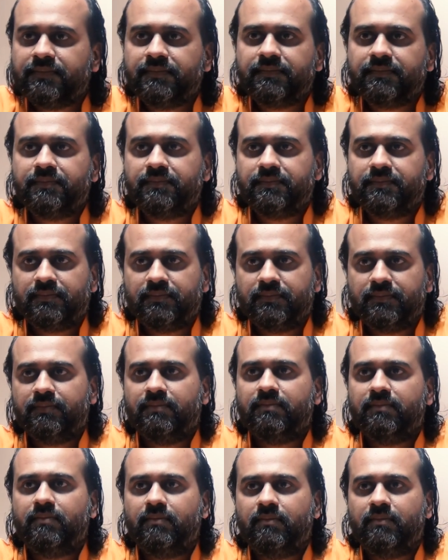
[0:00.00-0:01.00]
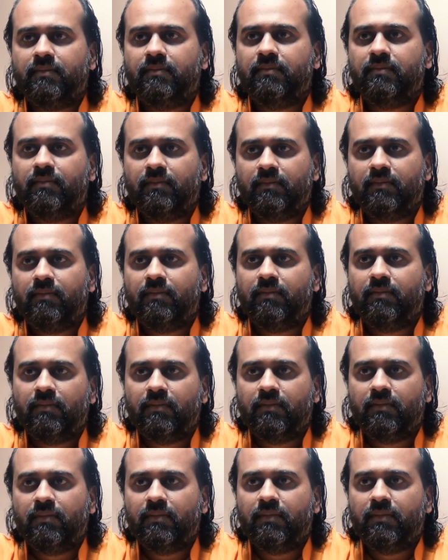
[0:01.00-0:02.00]

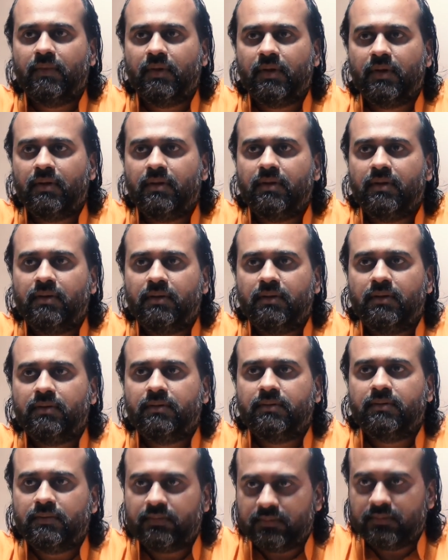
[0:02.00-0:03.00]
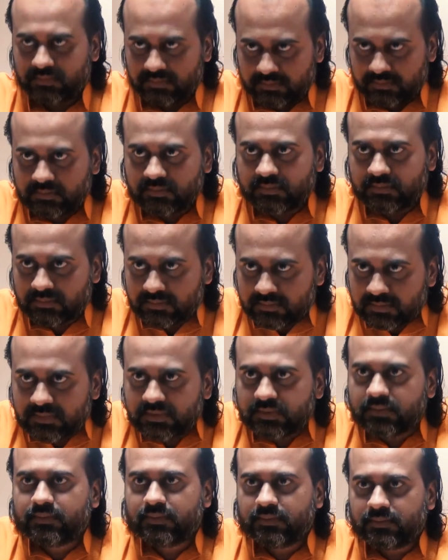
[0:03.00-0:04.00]

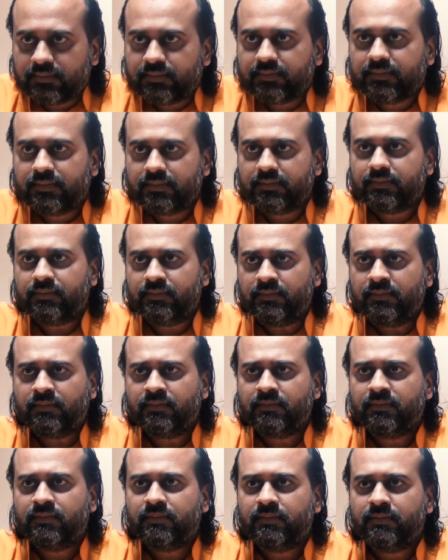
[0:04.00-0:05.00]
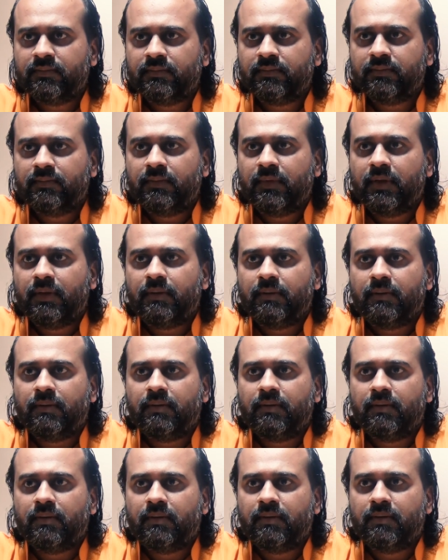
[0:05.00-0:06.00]

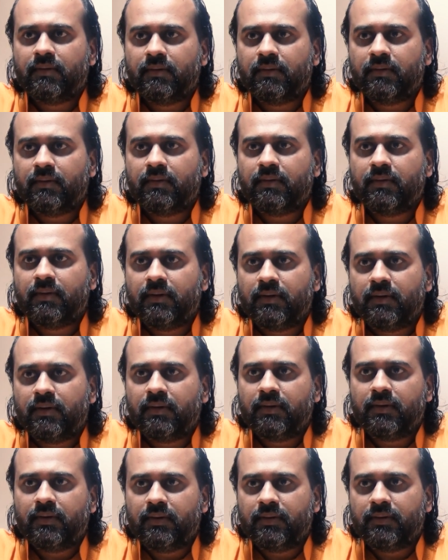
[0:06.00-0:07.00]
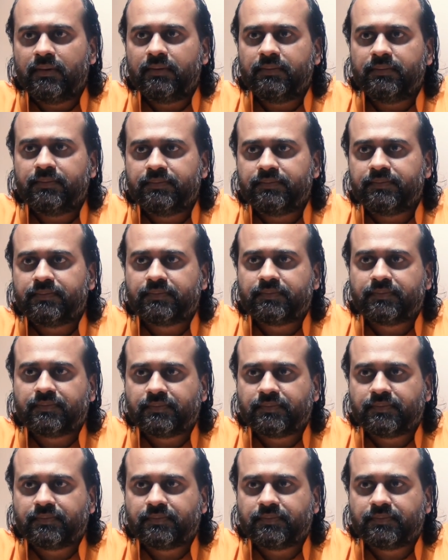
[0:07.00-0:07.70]
(silence)